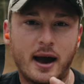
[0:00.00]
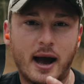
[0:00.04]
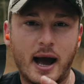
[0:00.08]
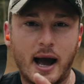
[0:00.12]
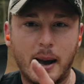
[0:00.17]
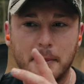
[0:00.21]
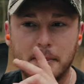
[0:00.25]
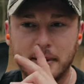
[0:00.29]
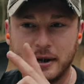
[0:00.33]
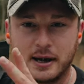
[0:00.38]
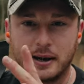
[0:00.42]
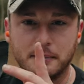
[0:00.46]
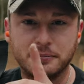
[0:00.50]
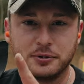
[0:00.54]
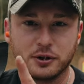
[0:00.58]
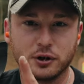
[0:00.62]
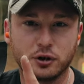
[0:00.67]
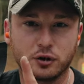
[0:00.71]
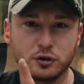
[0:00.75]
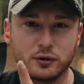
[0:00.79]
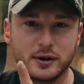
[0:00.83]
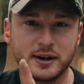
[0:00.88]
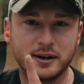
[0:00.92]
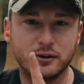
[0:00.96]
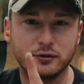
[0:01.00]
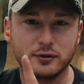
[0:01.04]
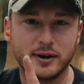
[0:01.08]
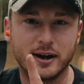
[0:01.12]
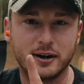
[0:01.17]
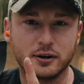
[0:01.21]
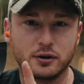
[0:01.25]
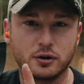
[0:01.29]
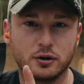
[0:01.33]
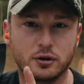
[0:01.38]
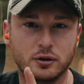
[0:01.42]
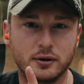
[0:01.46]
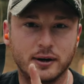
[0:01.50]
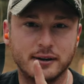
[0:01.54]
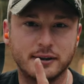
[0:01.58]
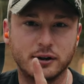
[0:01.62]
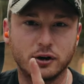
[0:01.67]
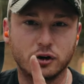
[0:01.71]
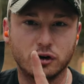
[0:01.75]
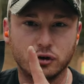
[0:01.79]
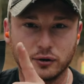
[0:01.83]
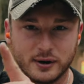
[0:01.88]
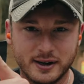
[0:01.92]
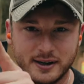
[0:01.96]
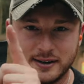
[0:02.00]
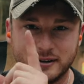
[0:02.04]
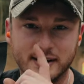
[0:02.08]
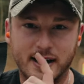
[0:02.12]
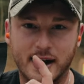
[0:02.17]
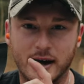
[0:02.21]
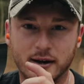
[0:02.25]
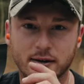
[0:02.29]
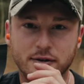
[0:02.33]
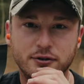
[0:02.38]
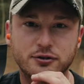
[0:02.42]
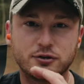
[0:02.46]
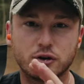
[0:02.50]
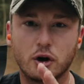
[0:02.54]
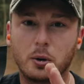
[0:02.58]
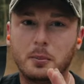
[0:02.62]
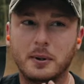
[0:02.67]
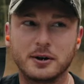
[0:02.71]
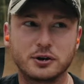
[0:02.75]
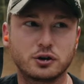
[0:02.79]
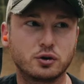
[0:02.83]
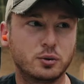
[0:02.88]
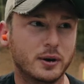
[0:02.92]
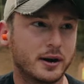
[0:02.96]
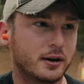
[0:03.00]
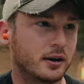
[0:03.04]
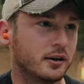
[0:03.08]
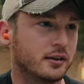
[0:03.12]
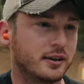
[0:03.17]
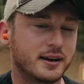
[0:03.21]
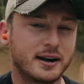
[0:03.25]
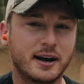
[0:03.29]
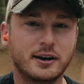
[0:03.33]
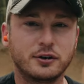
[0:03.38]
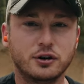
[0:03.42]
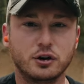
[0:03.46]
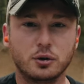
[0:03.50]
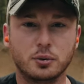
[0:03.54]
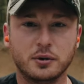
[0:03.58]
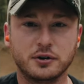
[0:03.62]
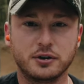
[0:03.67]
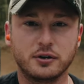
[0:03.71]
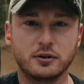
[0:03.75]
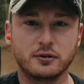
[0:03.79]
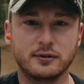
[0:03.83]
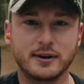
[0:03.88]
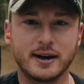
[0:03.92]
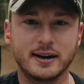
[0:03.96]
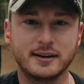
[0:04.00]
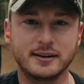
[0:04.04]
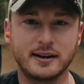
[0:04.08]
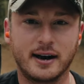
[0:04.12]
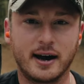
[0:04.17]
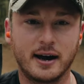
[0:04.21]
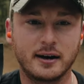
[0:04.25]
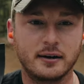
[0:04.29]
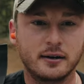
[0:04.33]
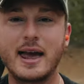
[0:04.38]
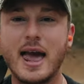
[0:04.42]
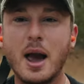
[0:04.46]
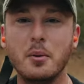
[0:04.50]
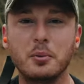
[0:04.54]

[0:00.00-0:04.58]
I pick up the green reticle and the green dot so much quicker than I do with the red dot.